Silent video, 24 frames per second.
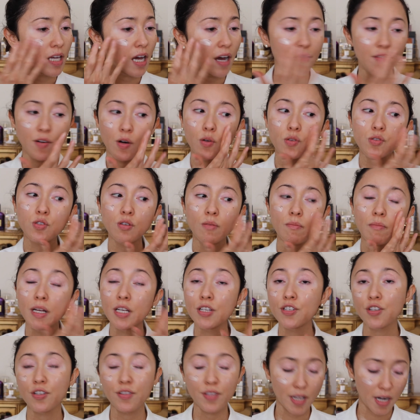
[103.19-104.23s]
I've also
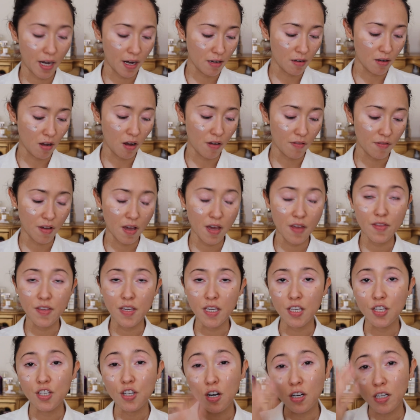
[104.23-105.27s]
mentioned that I love
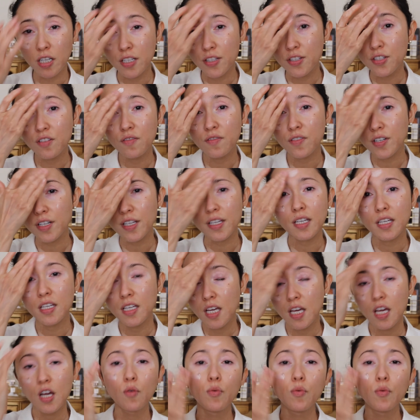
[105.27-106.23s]
the Charlotte Tilbury,